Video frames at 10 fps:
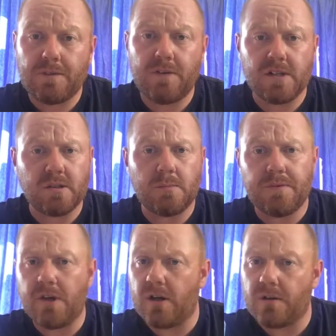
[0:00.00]
First time
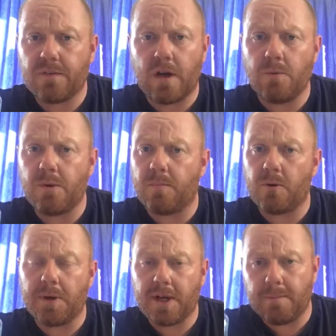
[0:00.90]
I've ever heard of KONA
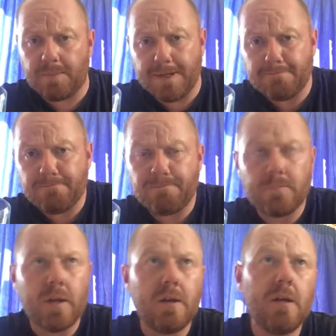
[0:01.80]
Brewing Company.
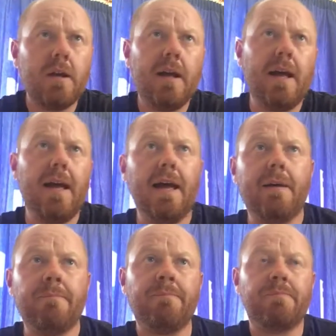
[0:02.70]

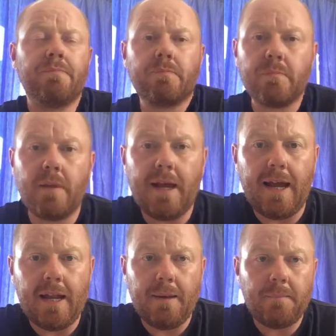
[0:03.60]
And
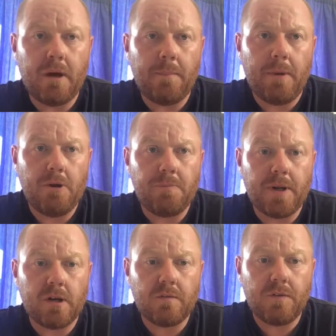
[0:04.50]
I'm hoping
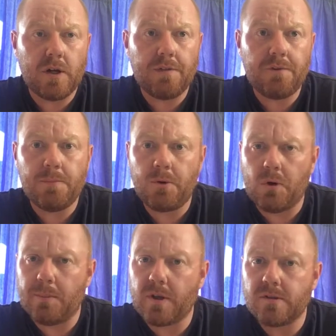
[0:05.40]
I can find a few more,
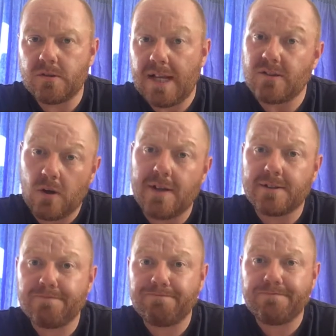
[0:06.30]
because that's
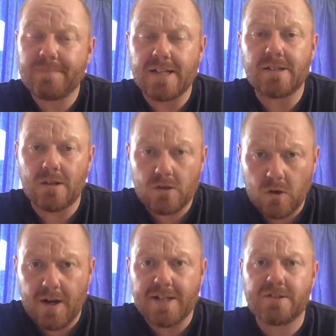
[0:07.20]
nice. That's a
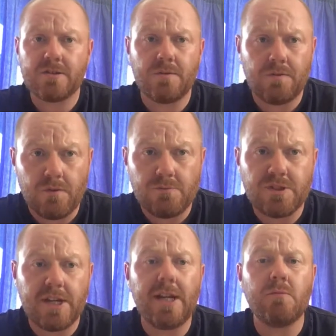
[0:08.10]
nice,
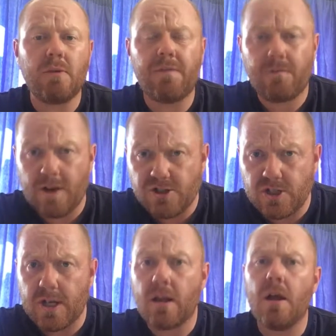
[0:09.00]
fruity,
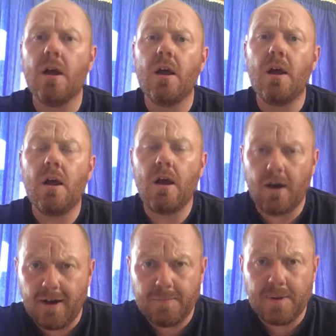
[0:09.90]
refreshing
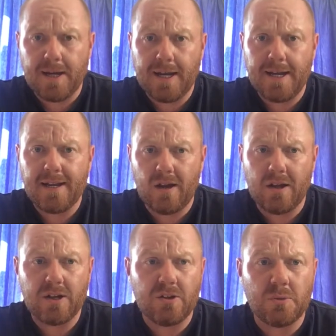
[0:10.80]
IPA. I
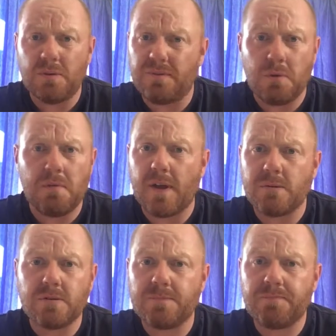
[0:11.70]
could do a few of
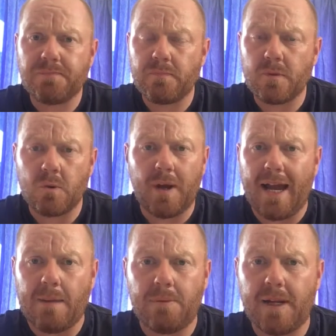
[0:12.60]
those quite
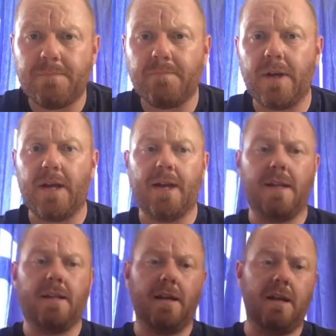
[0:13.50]
happily.
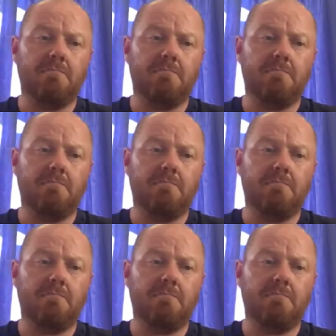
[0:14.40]
And